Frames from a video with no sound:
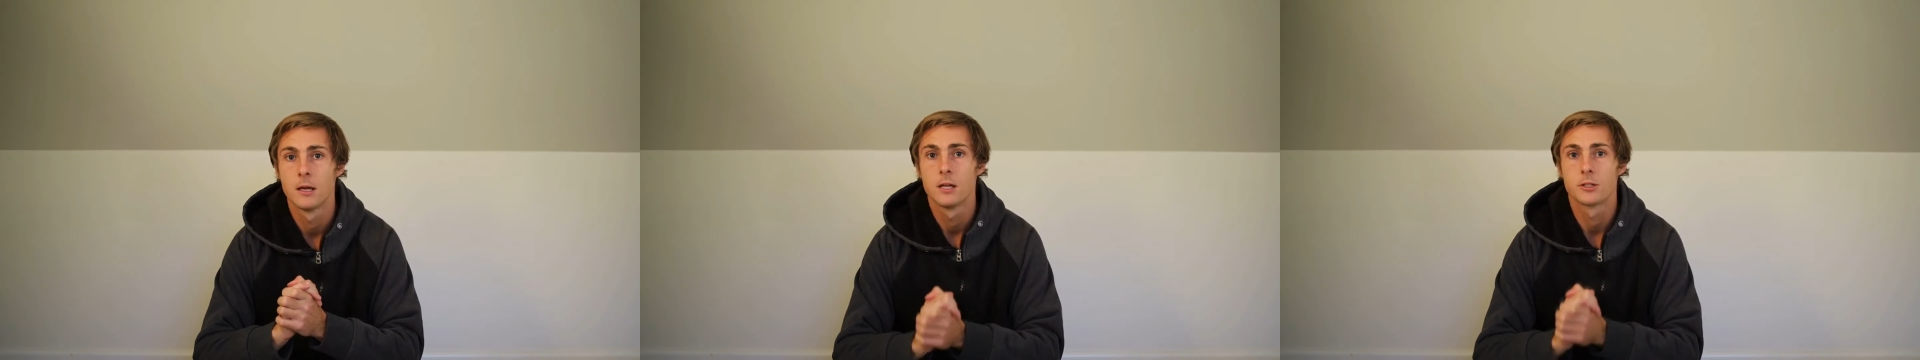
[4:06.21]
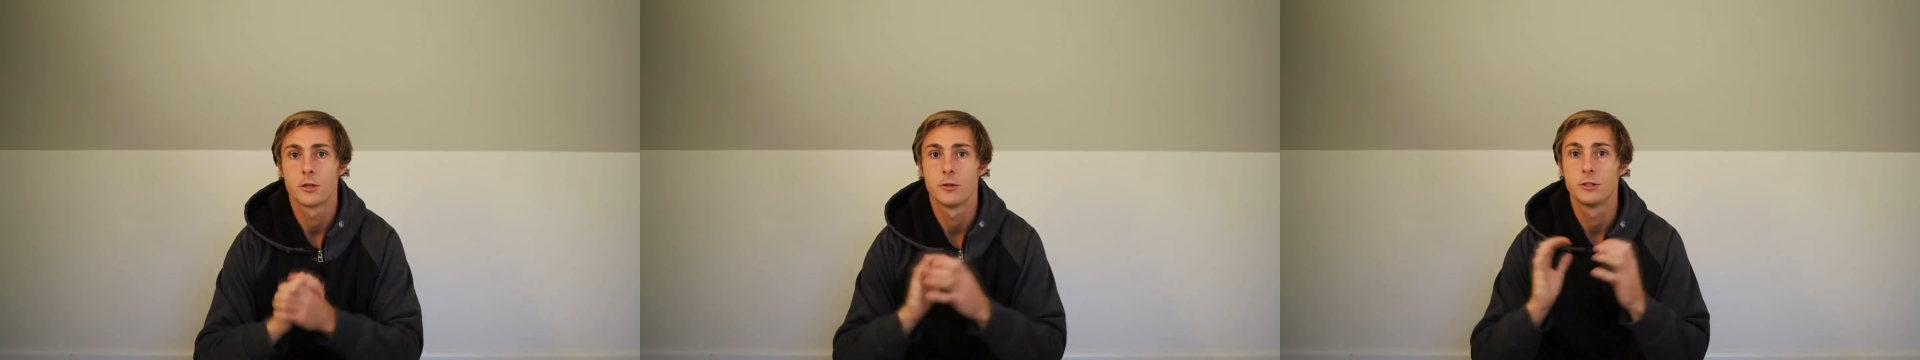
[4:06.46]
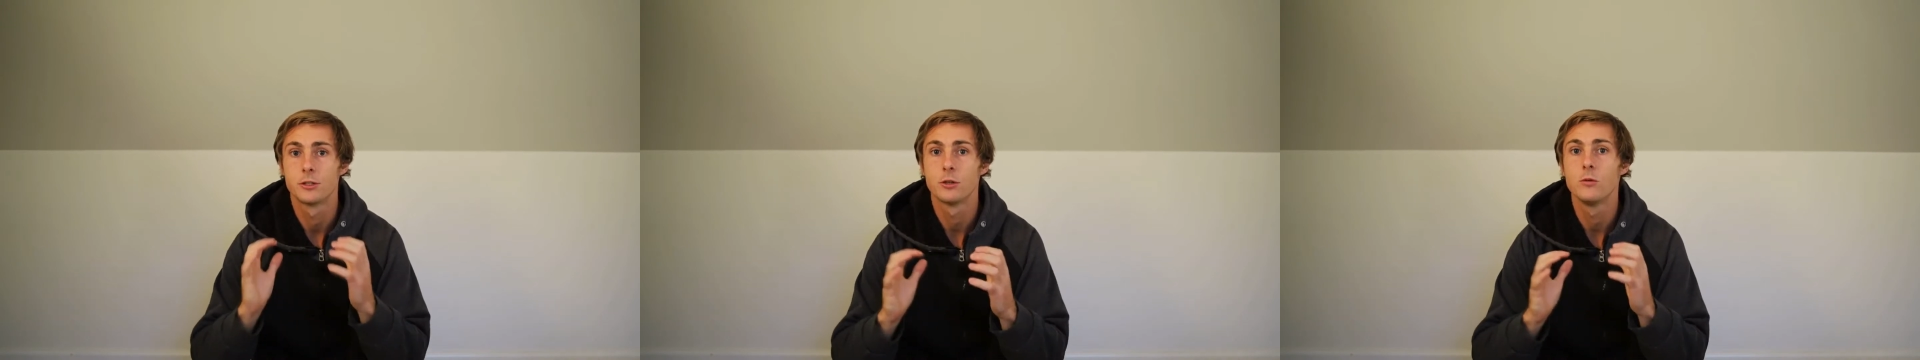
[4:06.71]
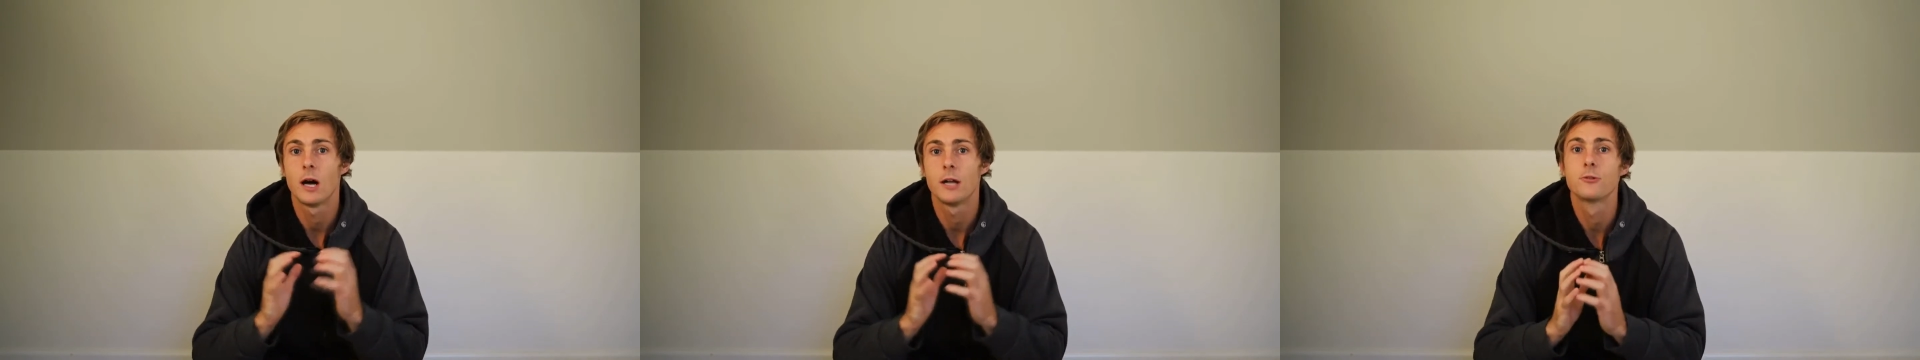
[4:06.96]
So the
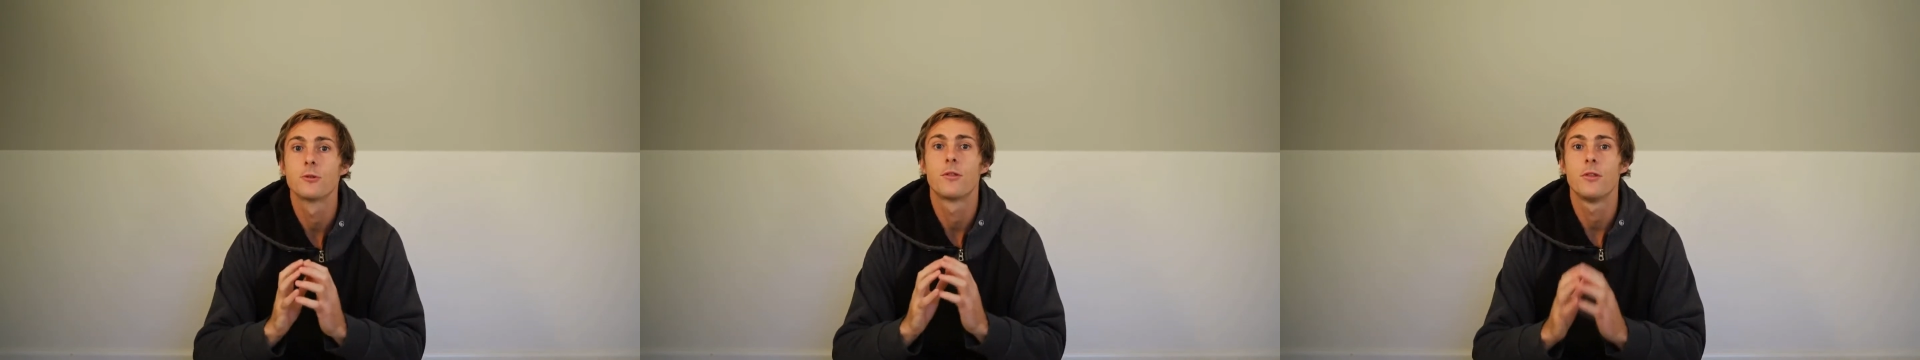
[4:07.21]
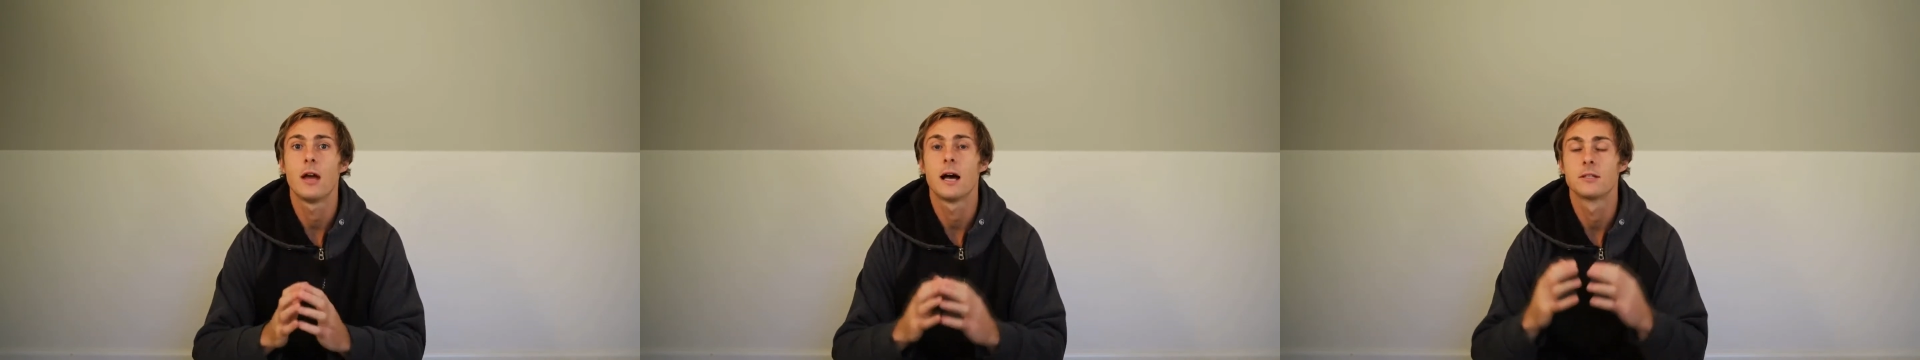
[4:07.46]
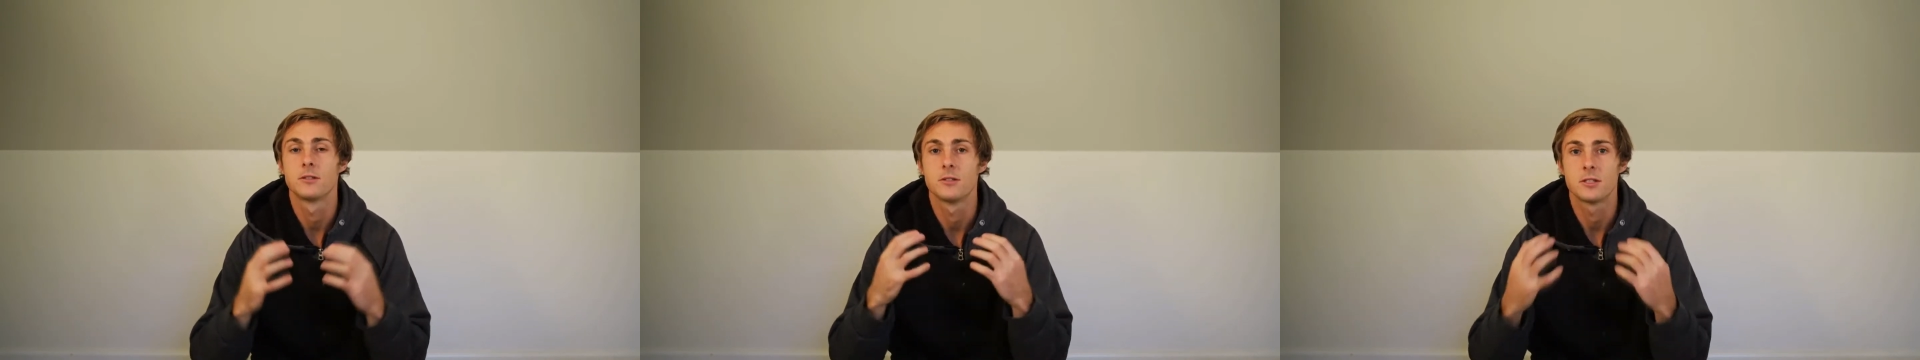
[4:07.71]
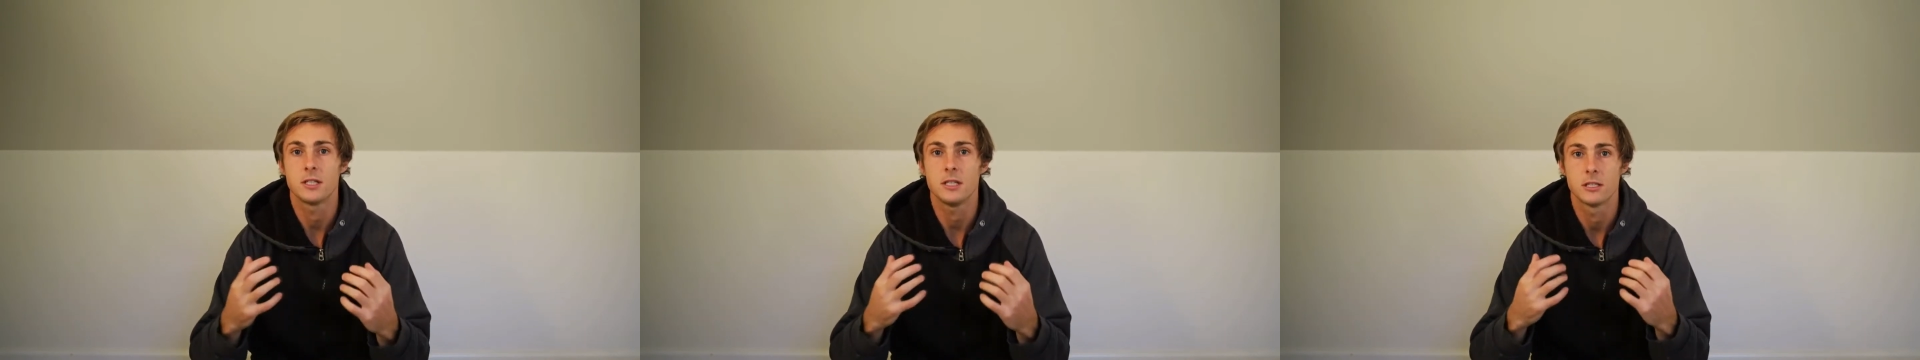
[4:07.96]
200,000
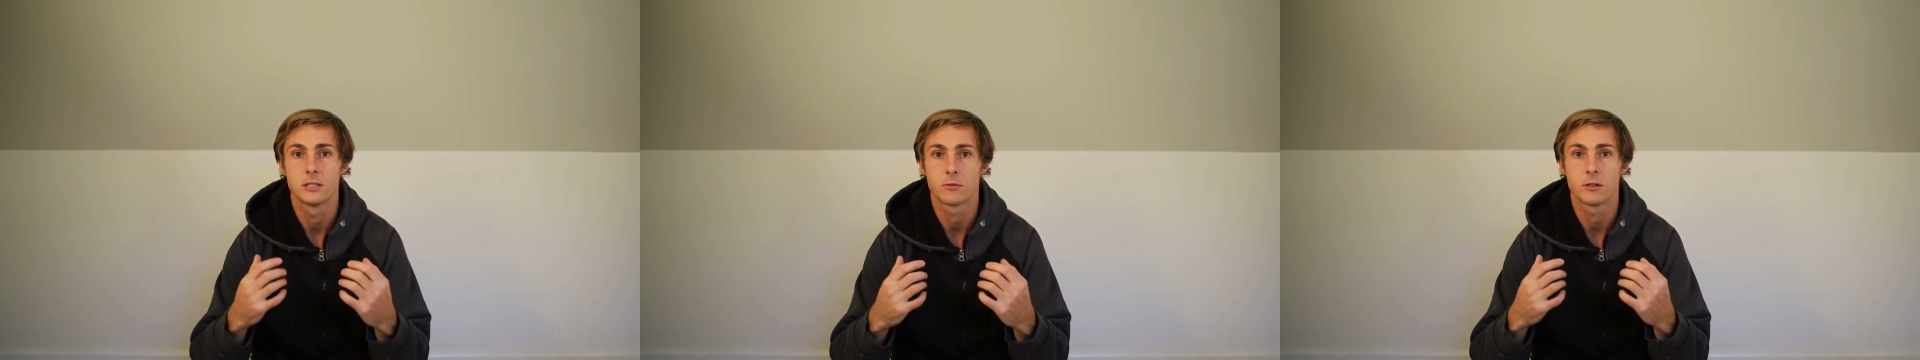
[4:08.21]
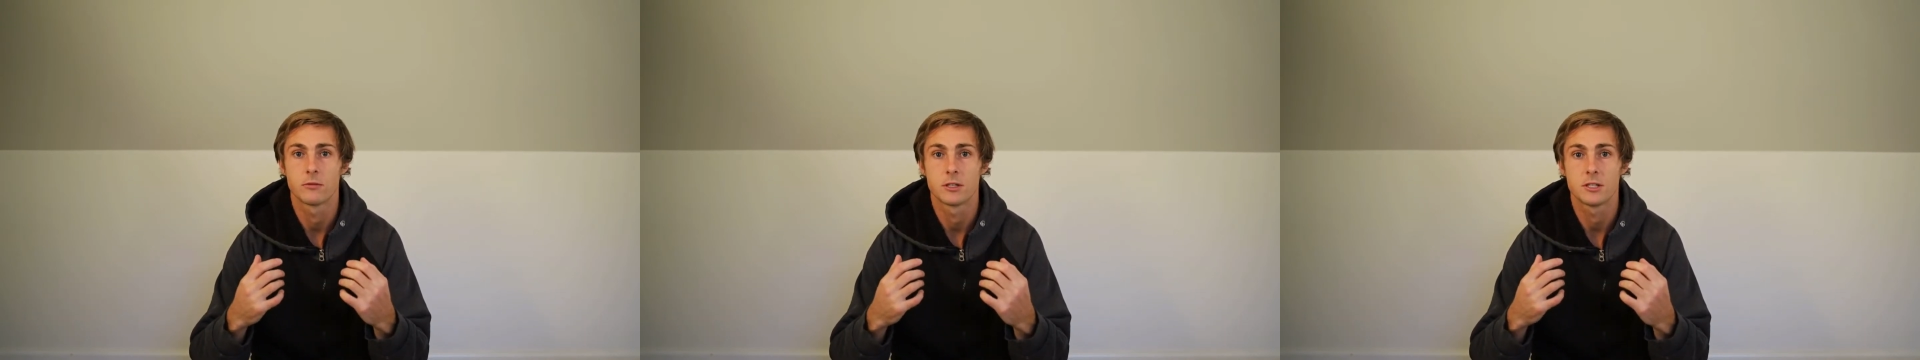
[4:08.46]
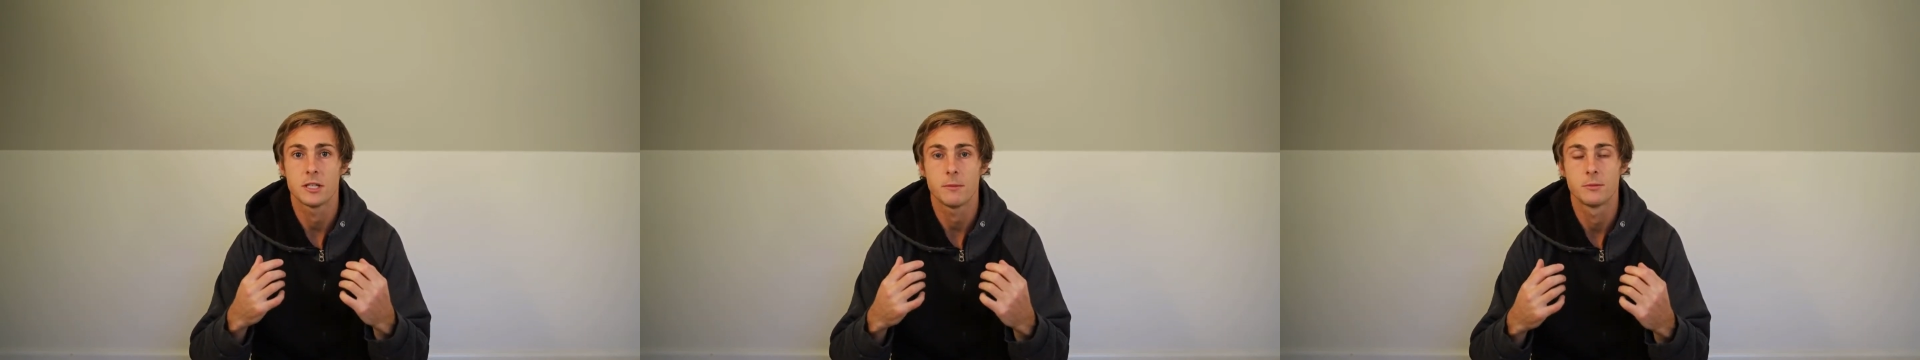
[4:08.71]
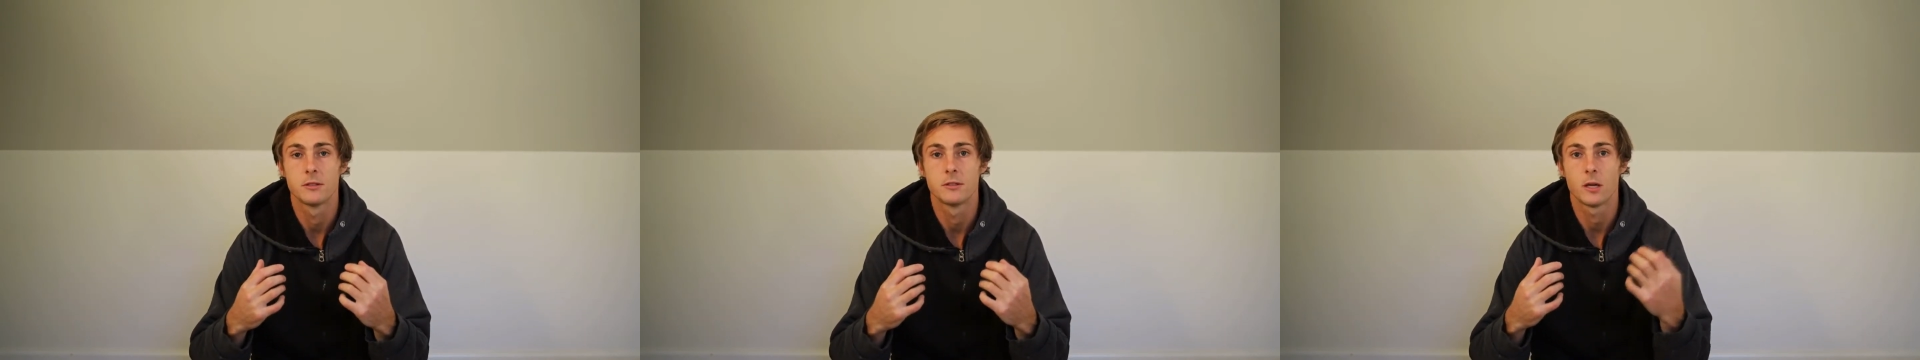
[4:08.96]
sensory
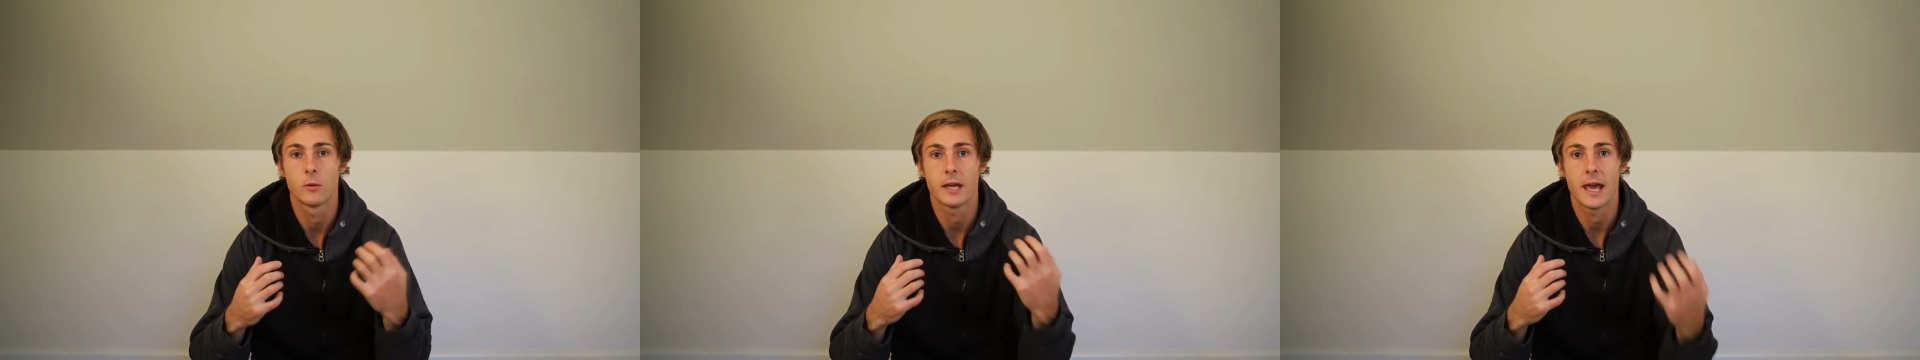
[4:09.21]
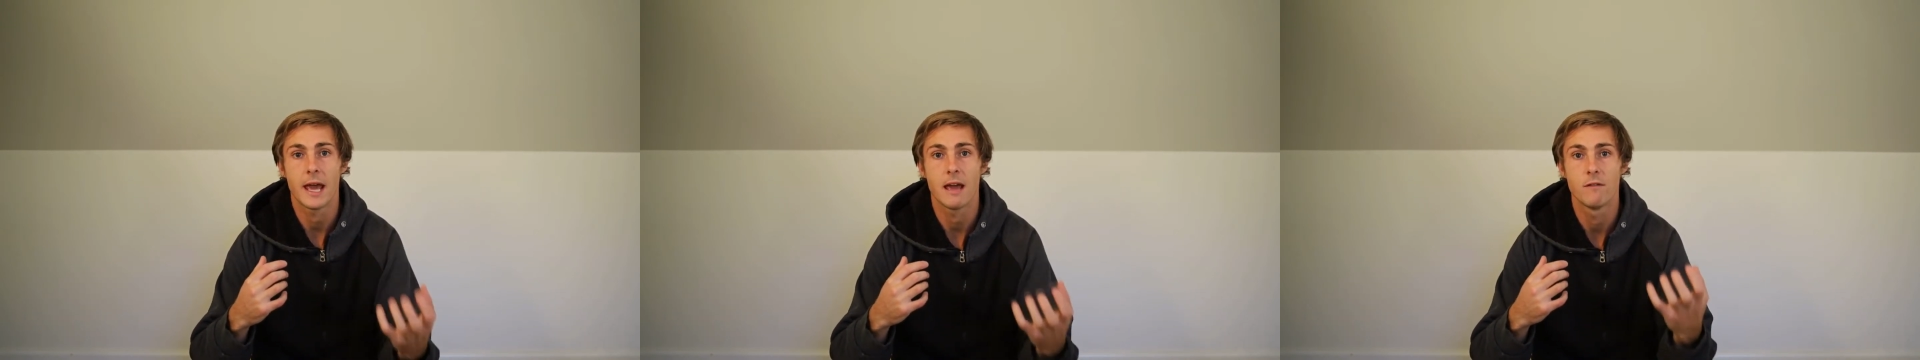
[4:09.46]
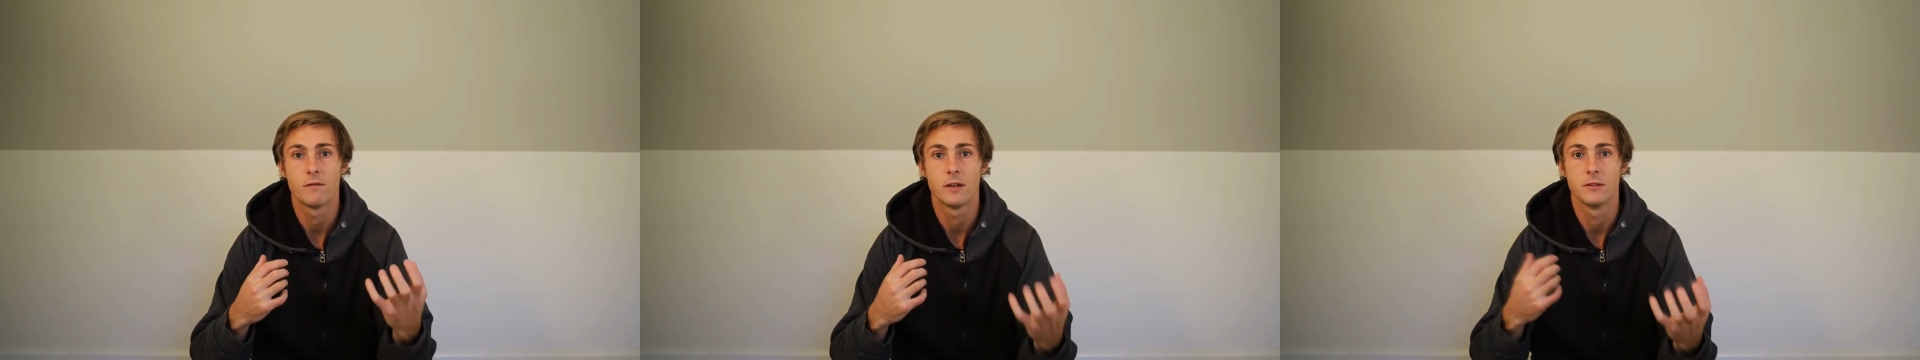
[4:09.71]
receptors that we have